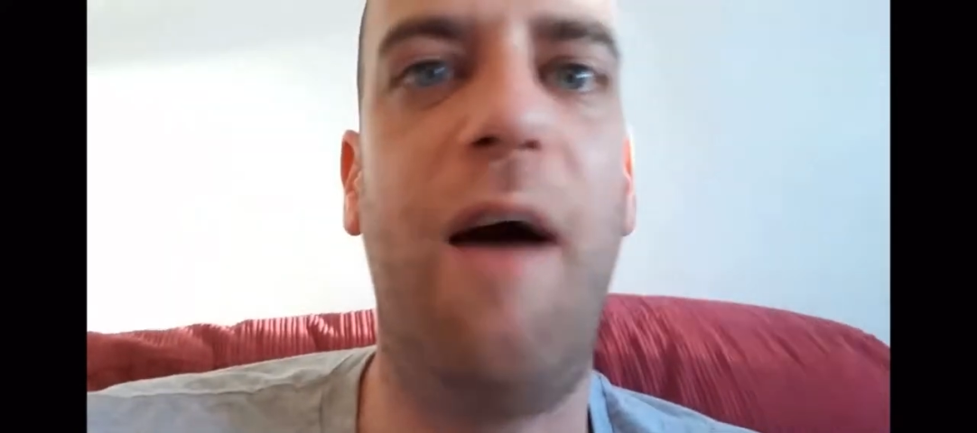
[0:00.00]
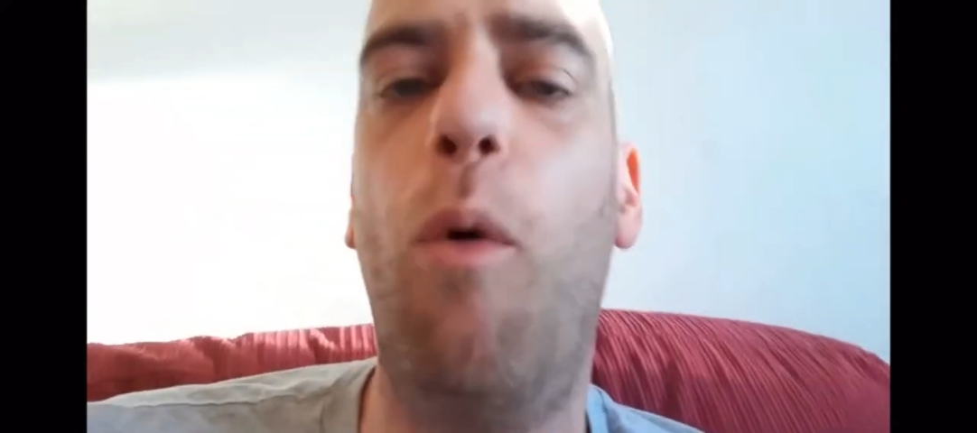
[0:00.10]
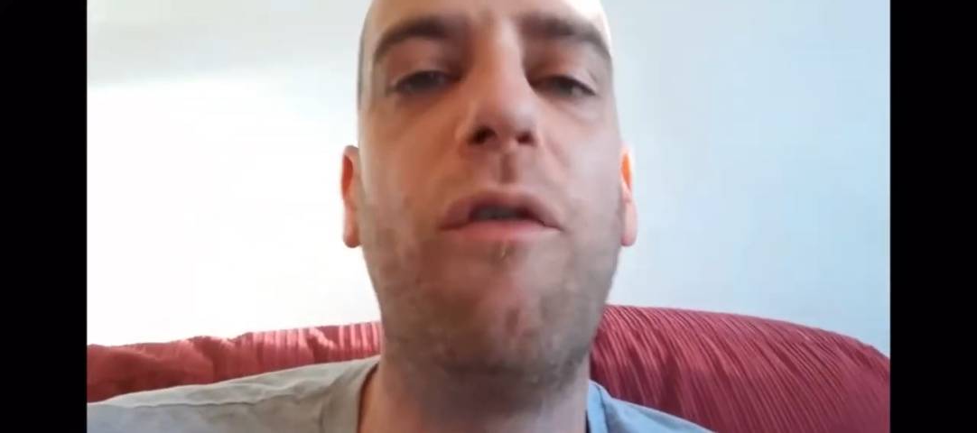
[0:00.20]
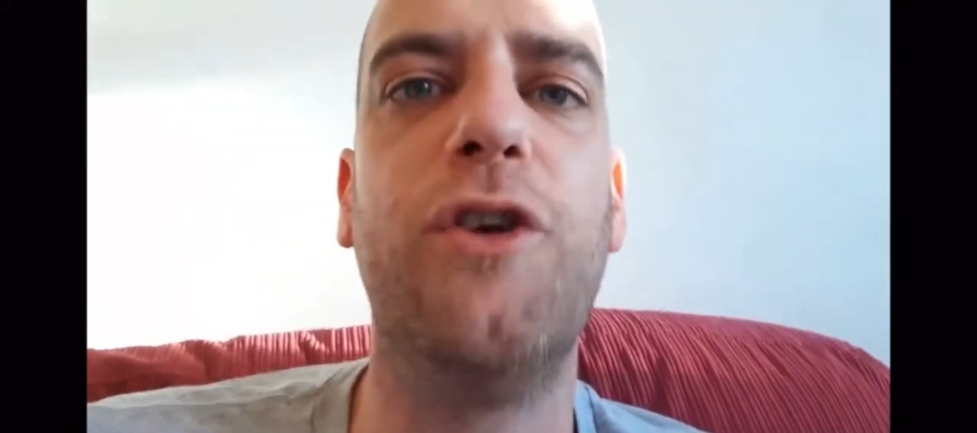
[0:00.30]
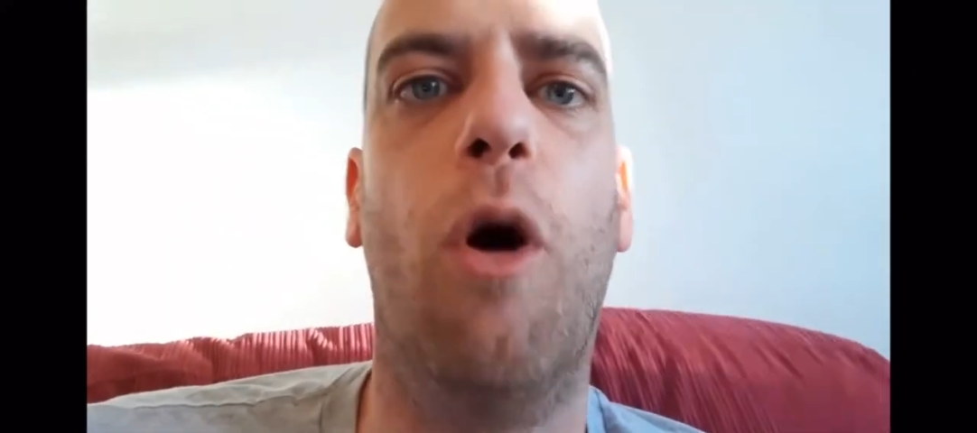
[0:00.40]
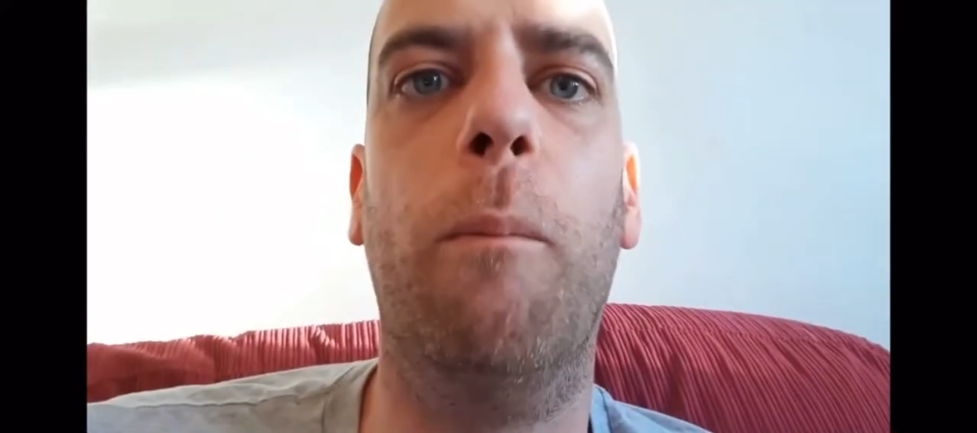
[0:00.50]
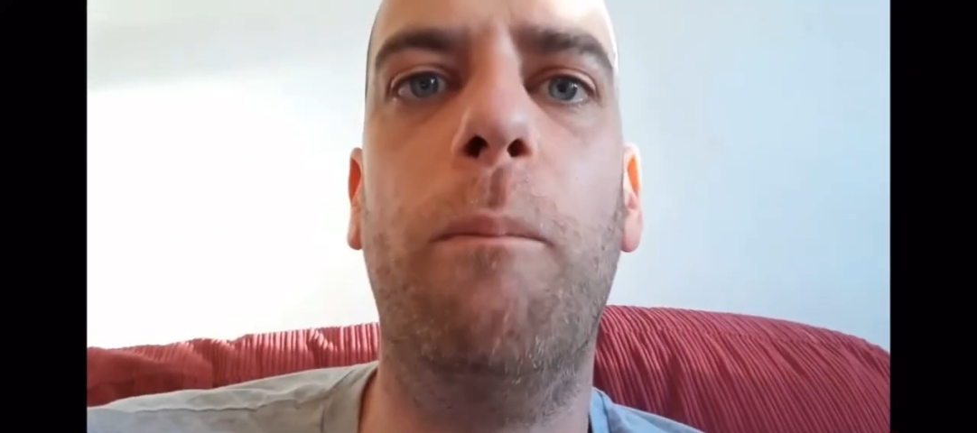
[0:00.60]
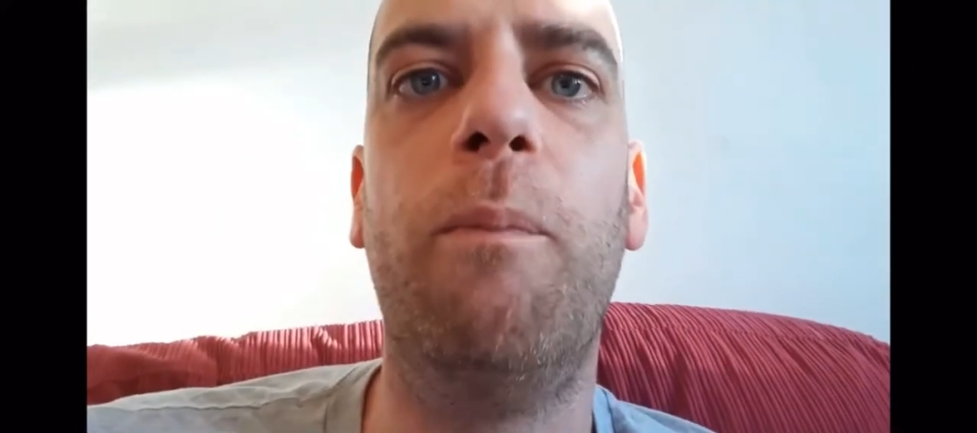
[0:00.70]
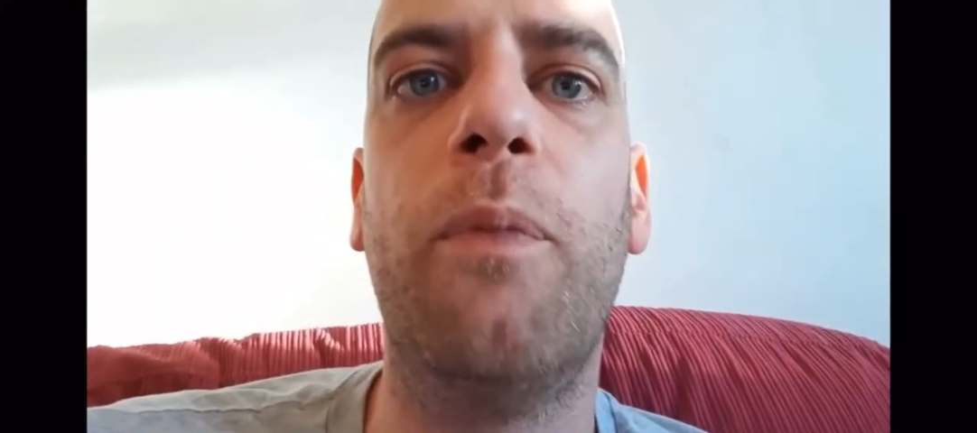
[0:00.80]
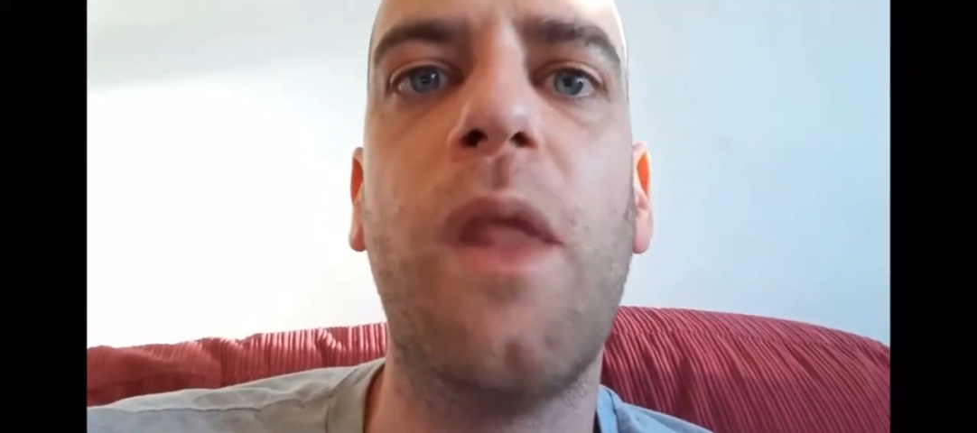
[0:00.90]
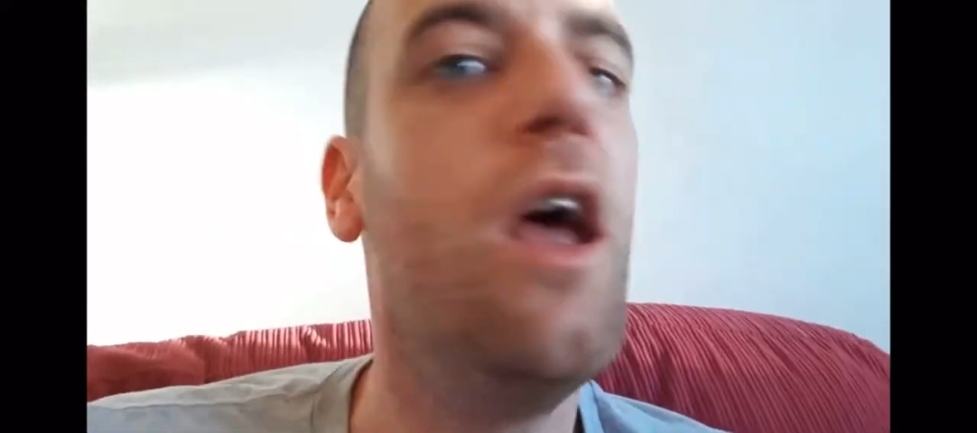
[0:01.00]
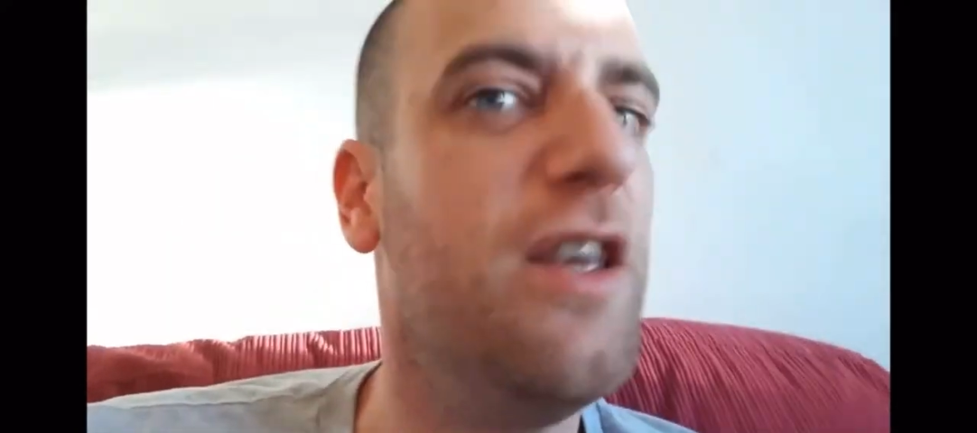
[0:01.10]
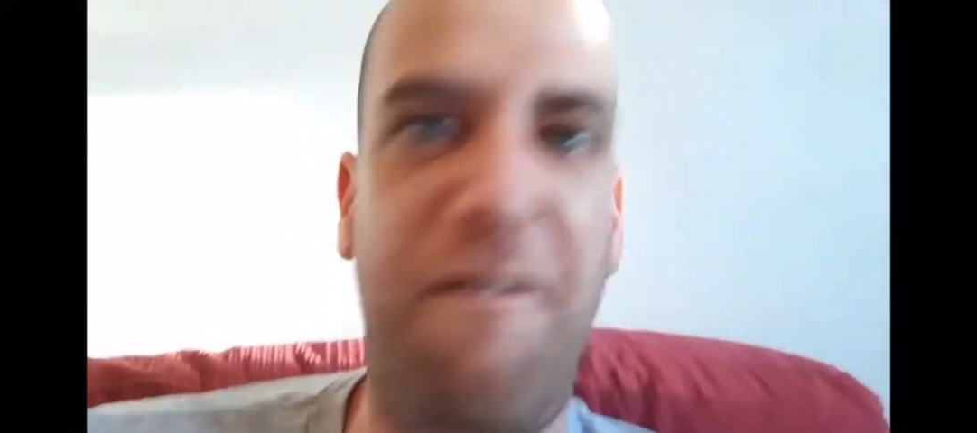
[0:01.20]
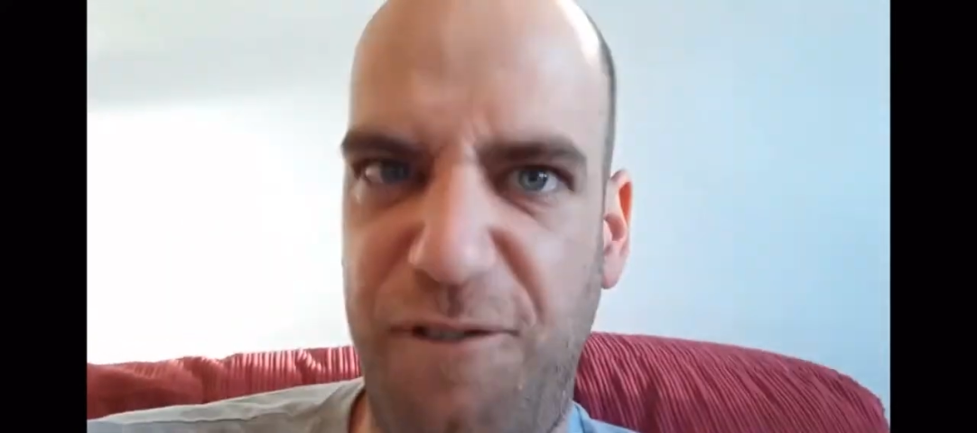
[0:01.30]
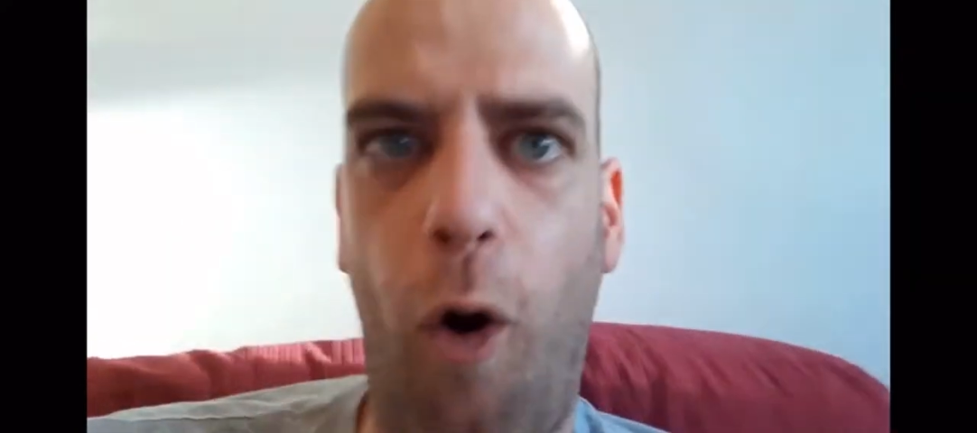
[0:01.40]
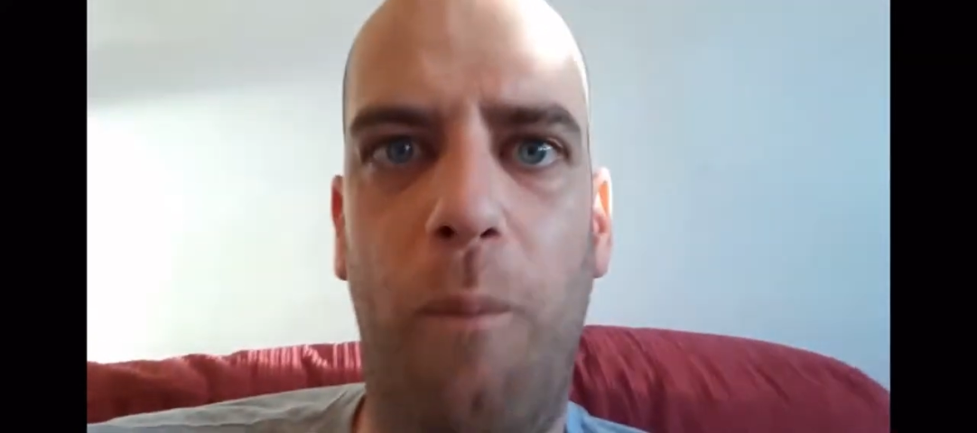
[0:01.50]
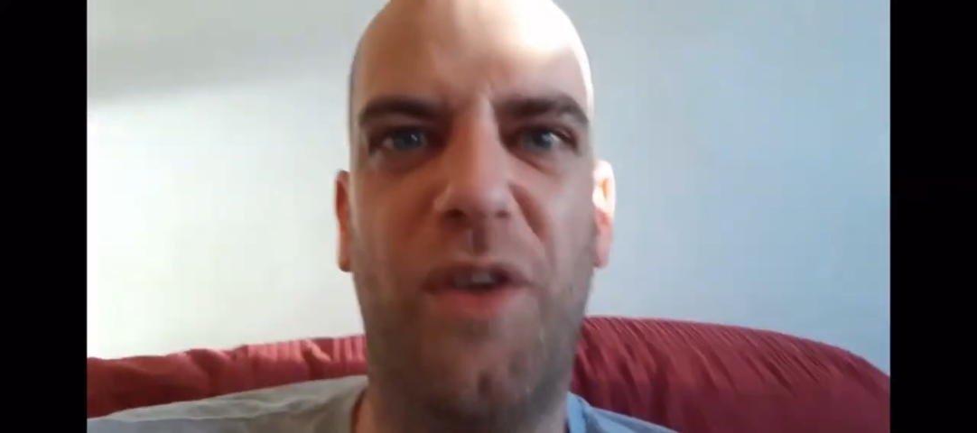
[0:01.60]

What have you done? You formed